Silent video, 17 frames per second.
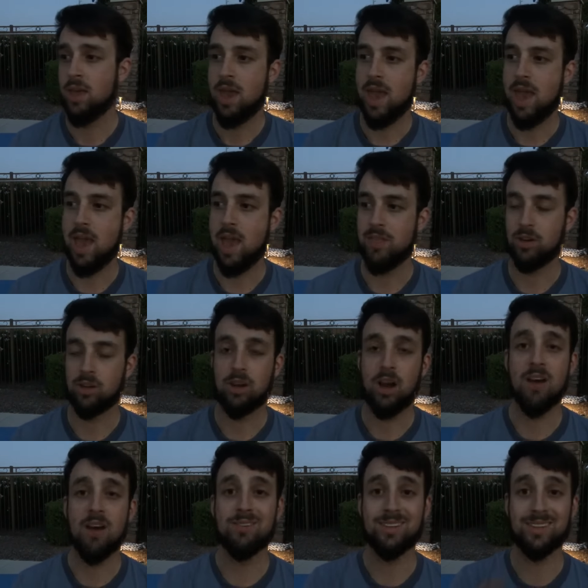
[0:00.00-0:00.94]
and they're
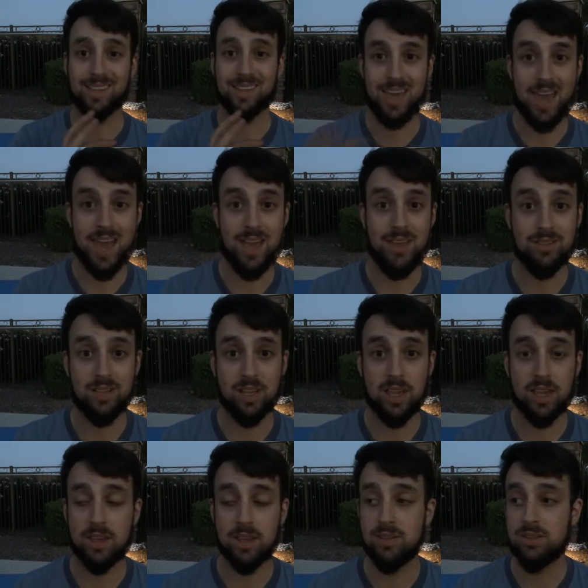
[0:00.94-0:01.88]
covered in
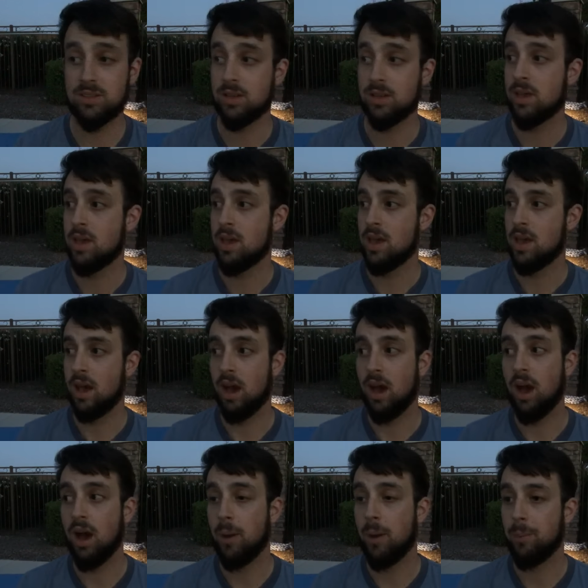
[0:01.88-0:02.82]
casings.
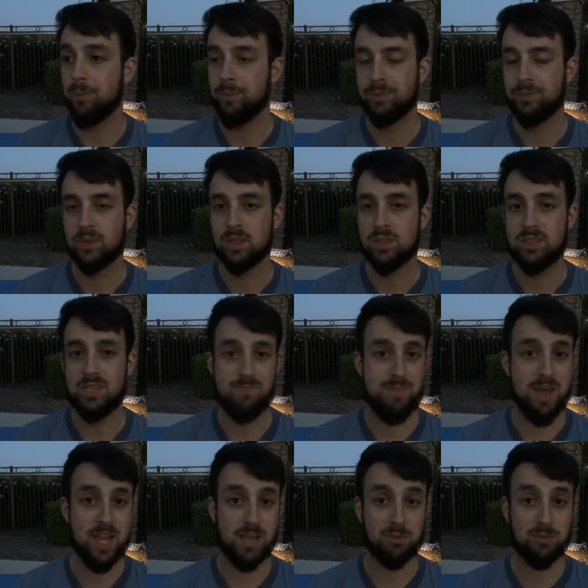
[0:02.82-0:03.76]
Um, to
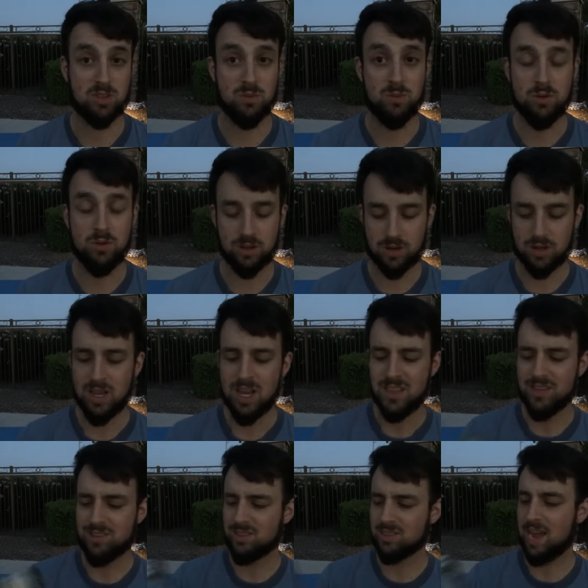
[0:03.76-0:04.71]
make them smoother.
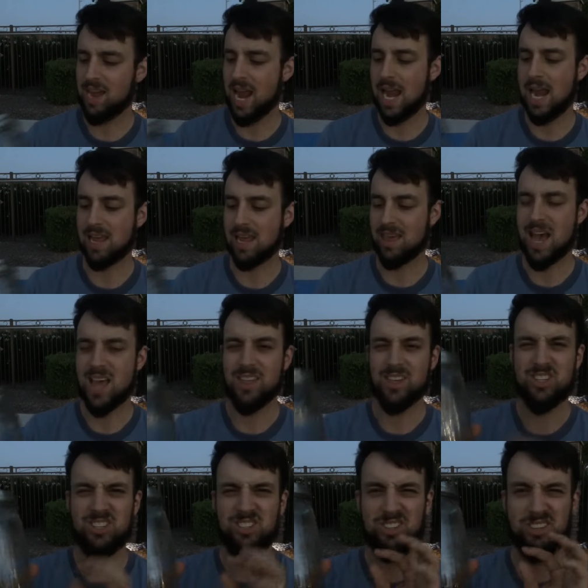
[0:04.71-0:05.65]
This is kind of like that.
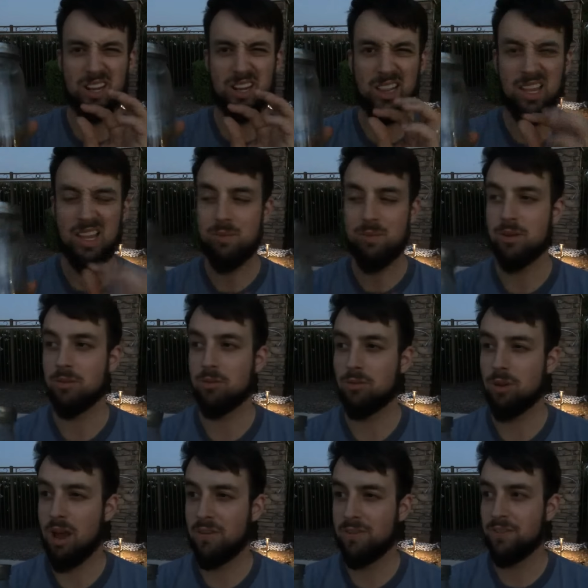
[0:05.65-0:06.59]
This is just a little bit
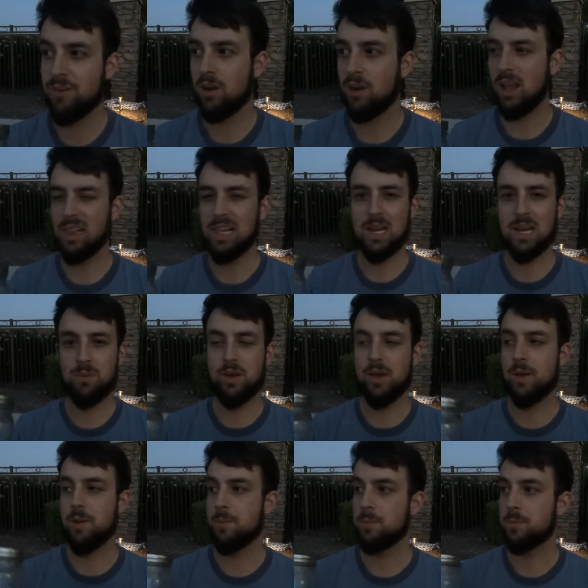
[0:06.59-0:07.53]
rougher, a little
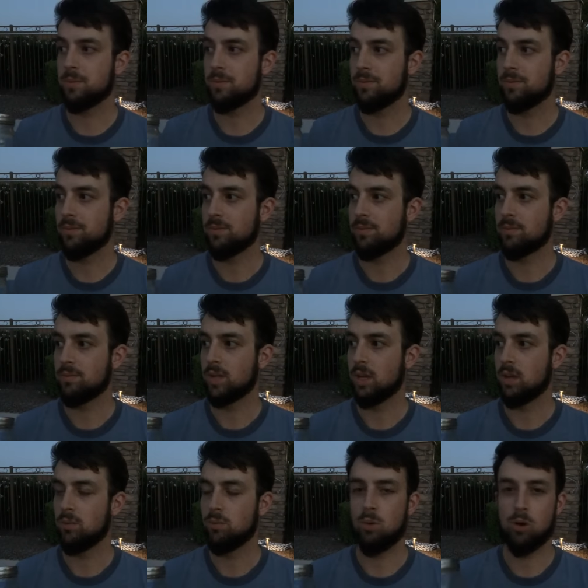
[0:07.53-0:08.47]
bit
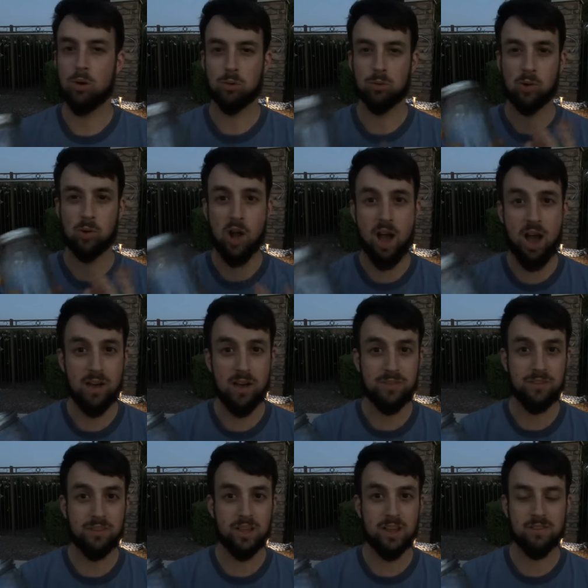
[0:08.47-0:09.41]
more raw
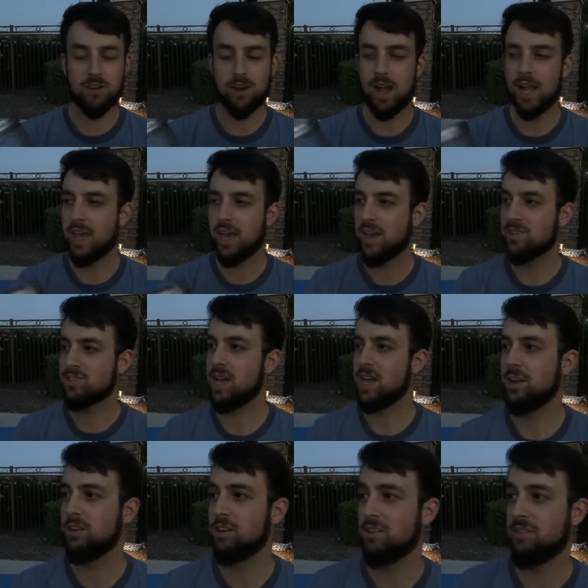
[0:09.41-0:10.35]
flavor, I guess. I
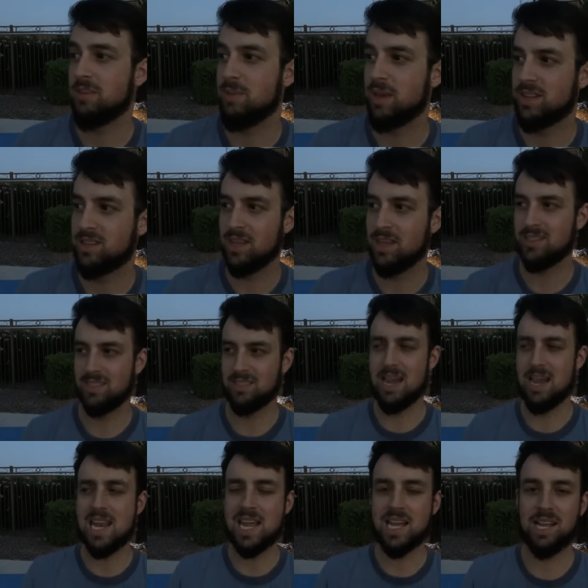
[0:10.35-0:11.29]
don't know if that makes sense. It's
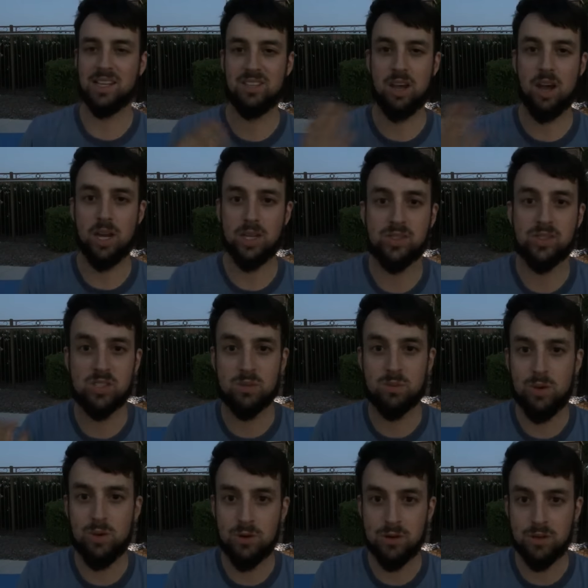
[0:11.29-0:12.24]
not like it's
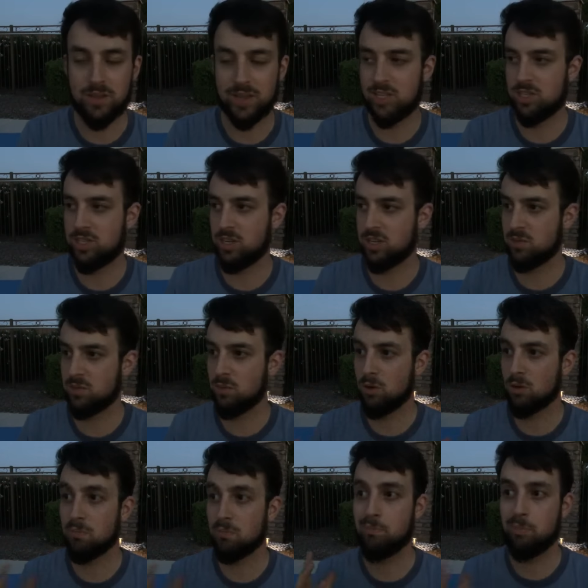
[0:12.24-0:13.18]
unsmooth. It's just
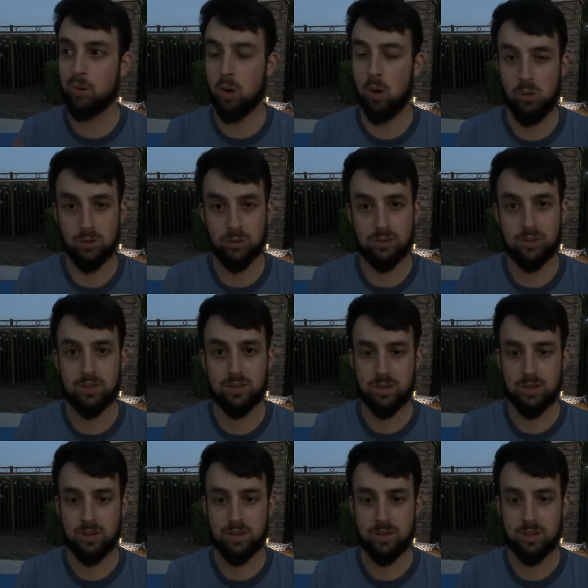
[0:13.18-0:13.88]
more bold.